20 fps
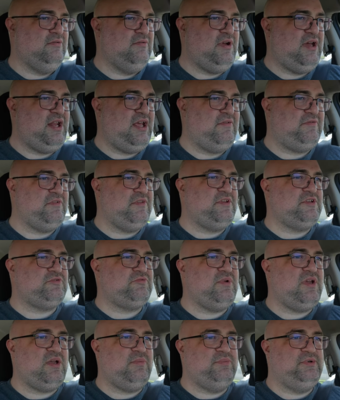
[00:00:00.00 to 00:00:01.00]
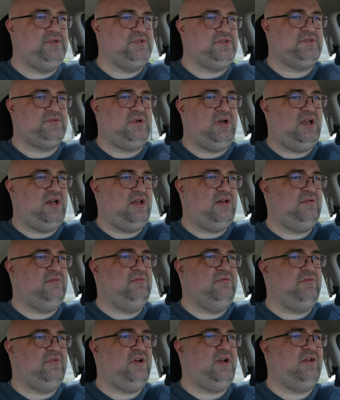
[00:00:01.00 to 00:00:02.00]
Right after this rig pulls right out
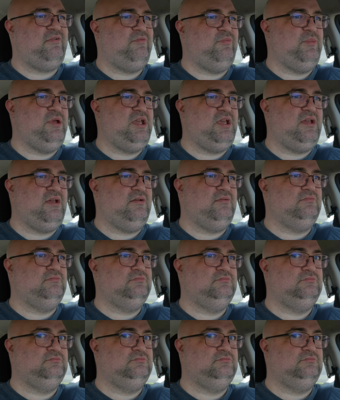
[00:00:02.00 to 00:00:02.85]
in front of me.